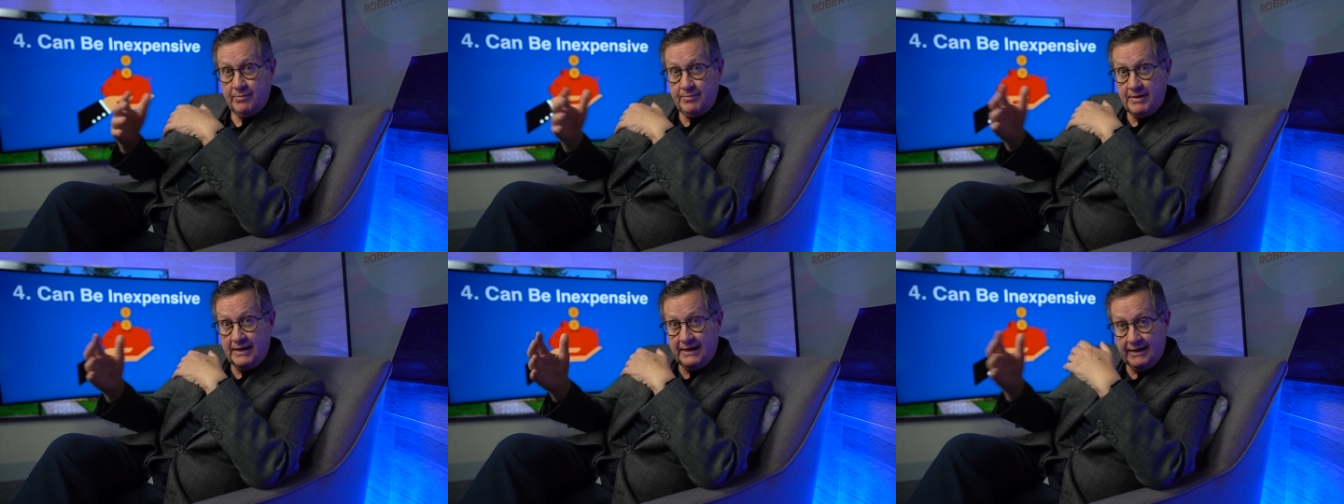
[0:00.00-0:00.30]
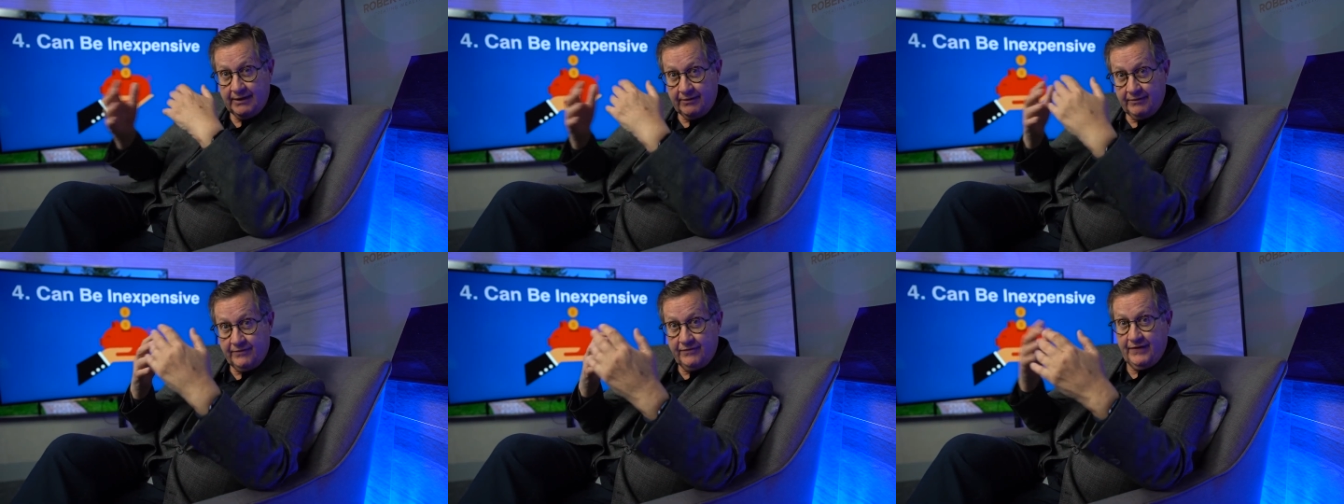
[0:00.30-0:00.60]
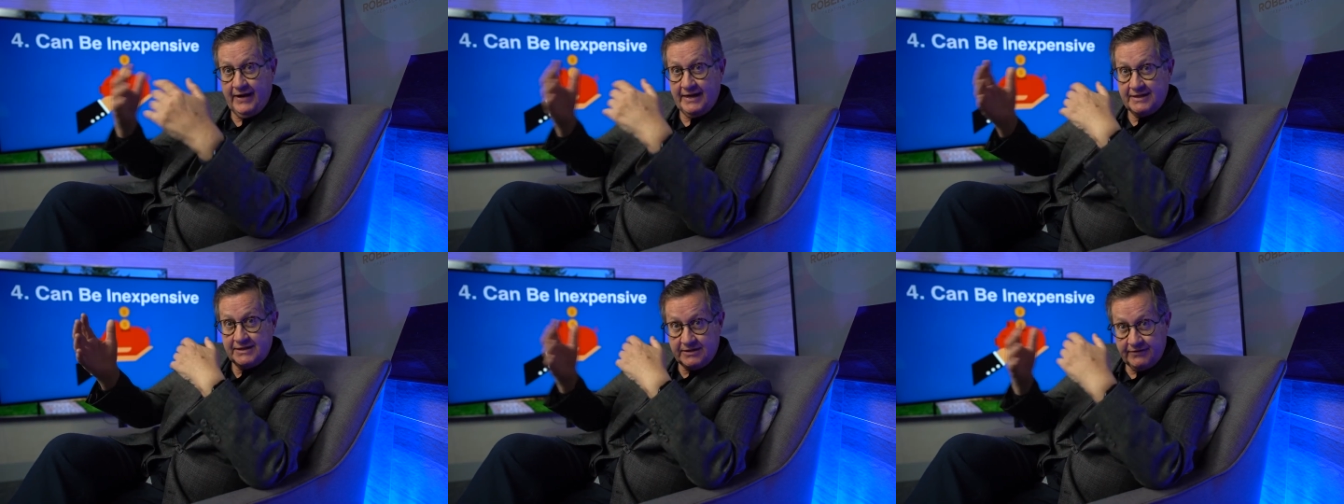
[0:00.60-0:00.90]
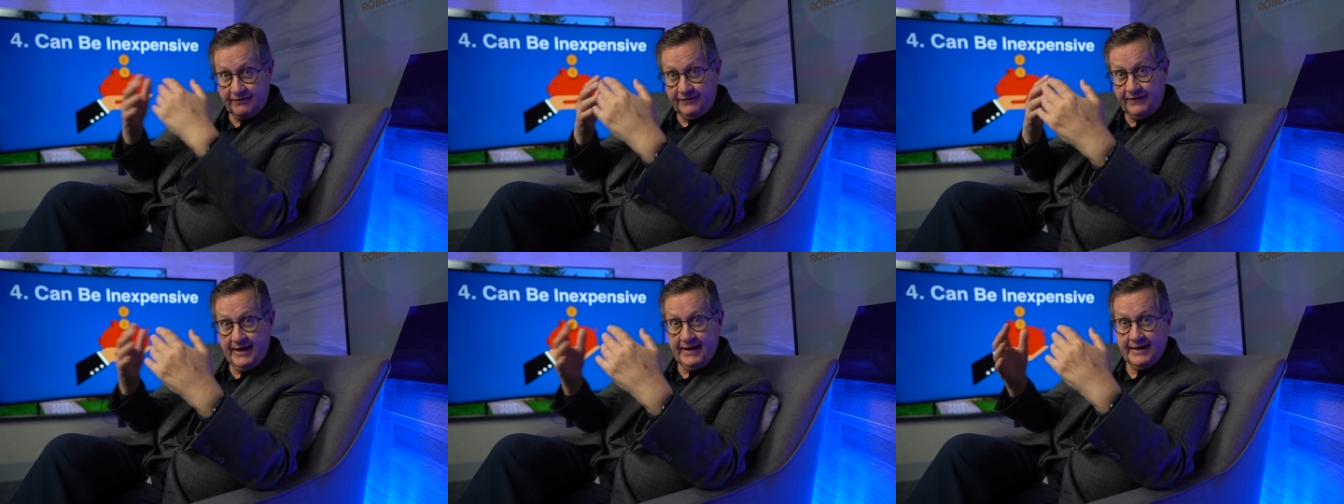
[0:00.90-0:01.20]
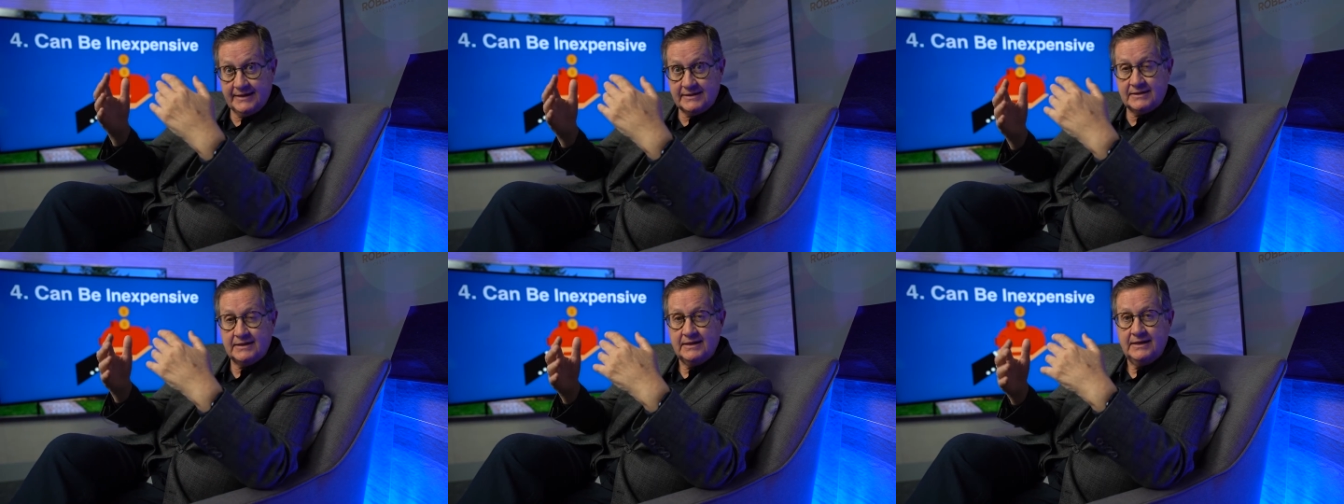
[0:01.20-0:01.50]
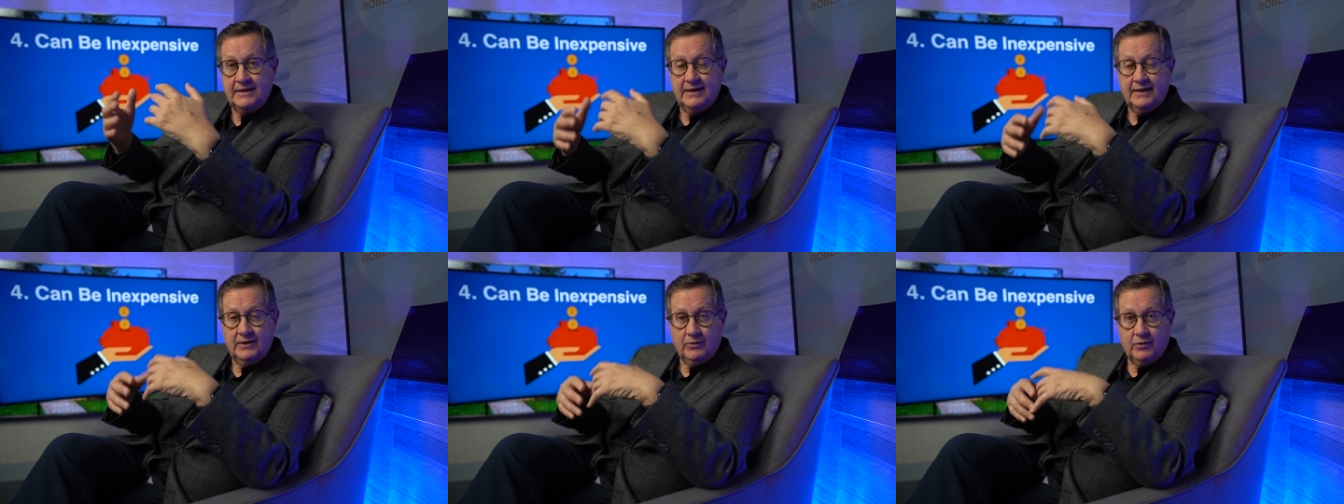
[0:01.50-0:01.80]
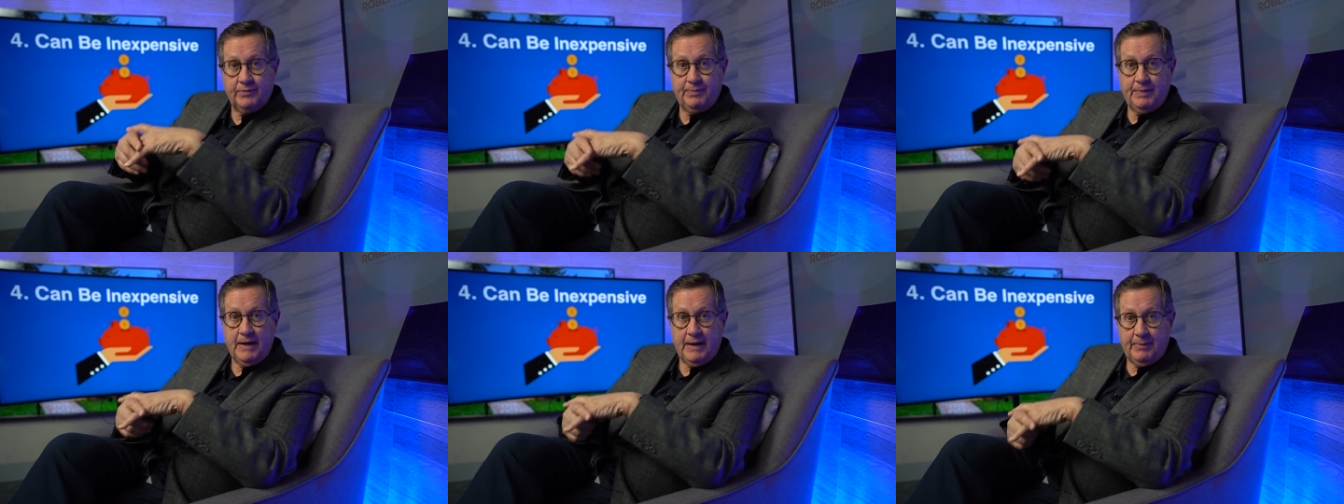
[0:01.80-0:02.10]
meeting face to face
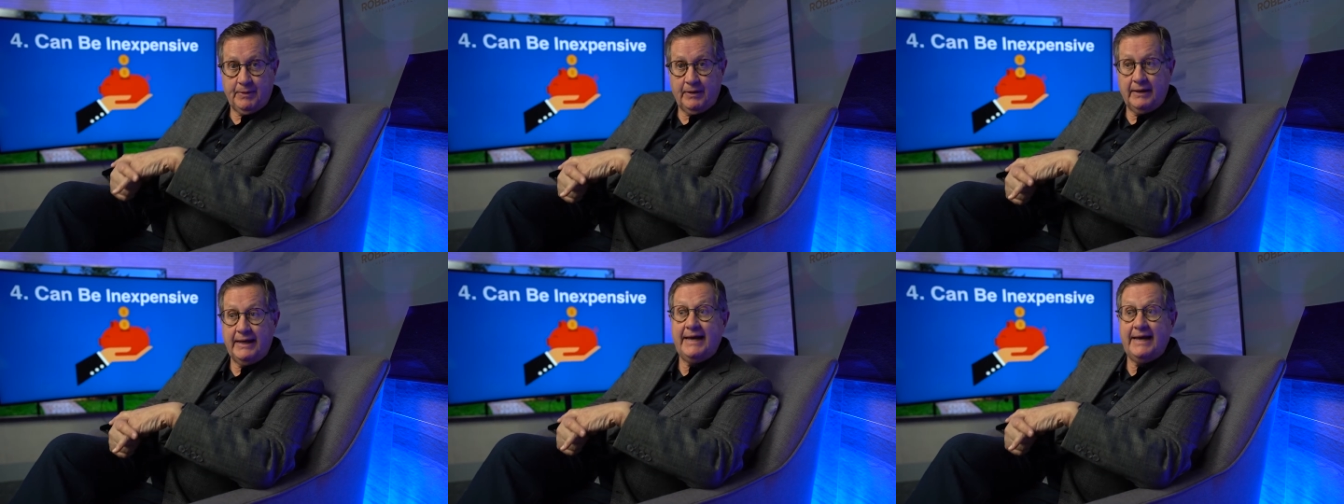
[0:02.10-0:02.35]
with people.